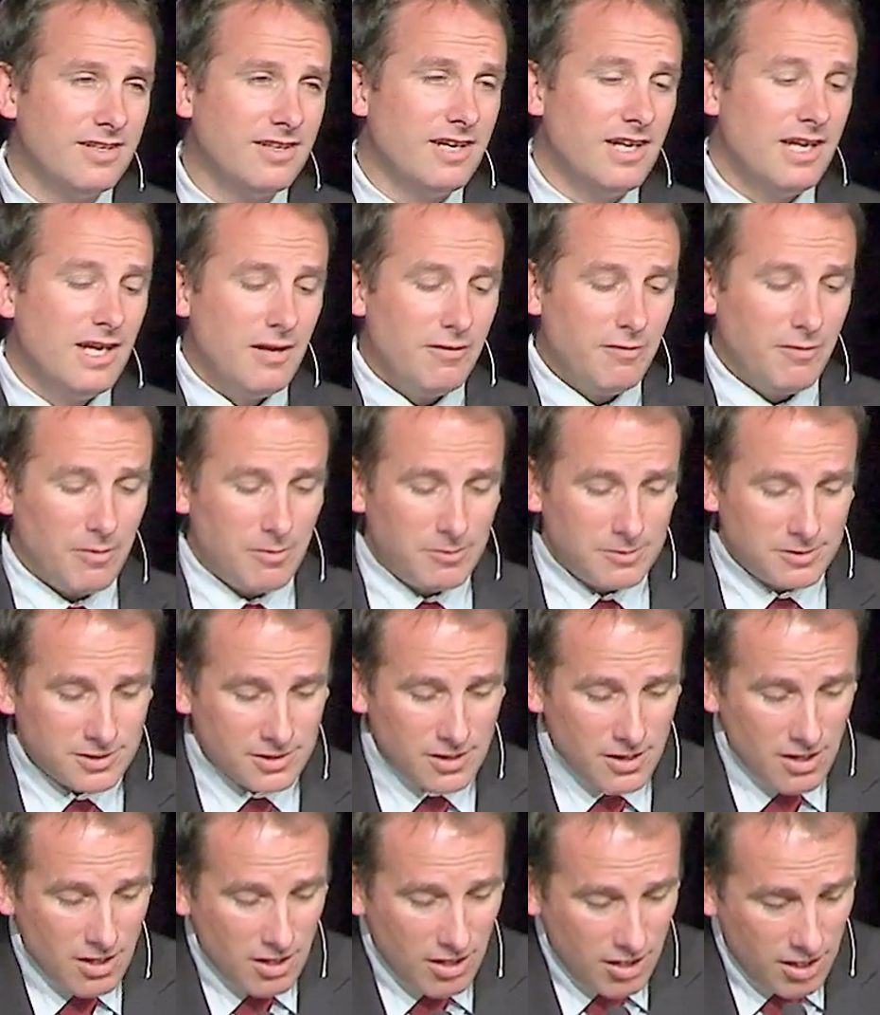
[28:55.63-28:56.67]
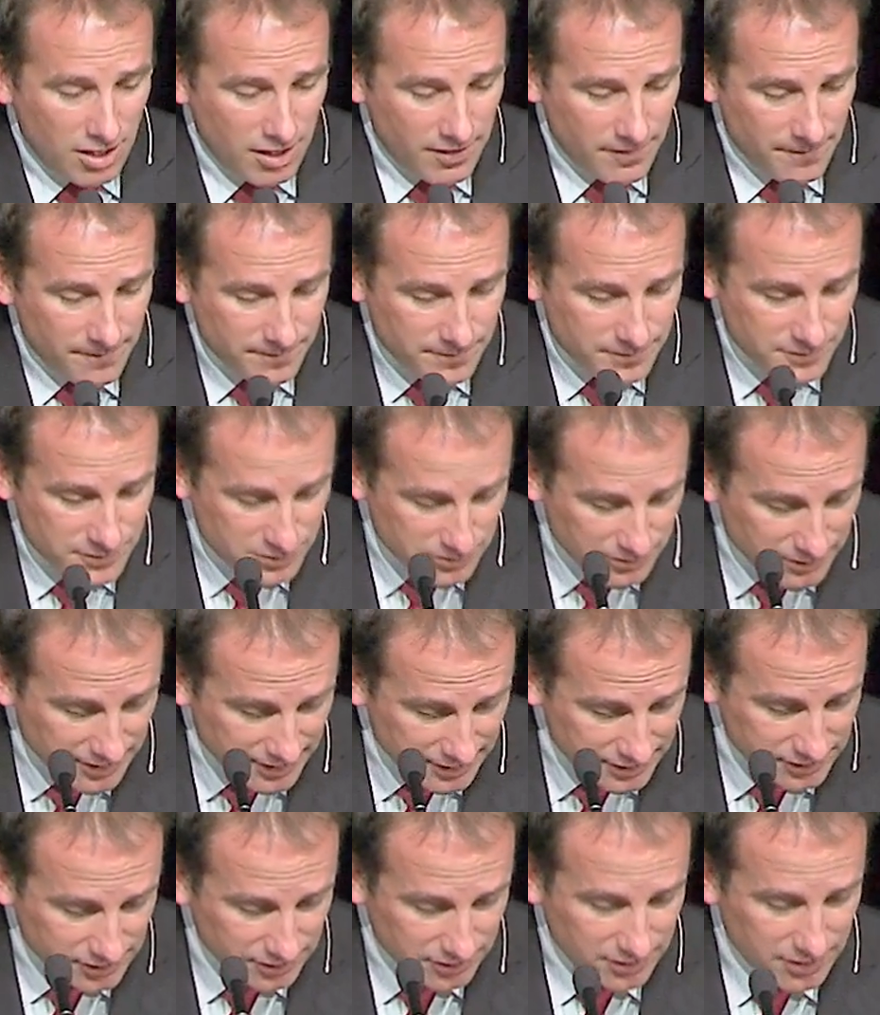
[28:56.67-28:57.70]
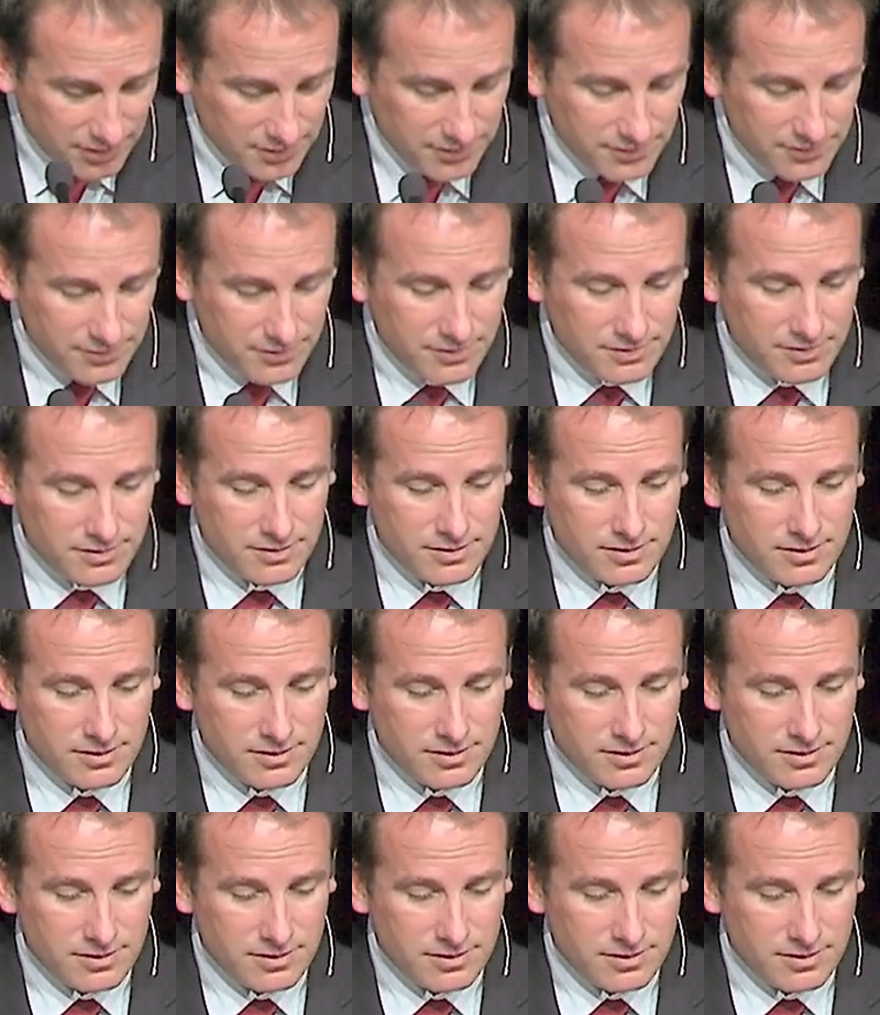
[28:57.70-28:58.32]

if I was doing this alone.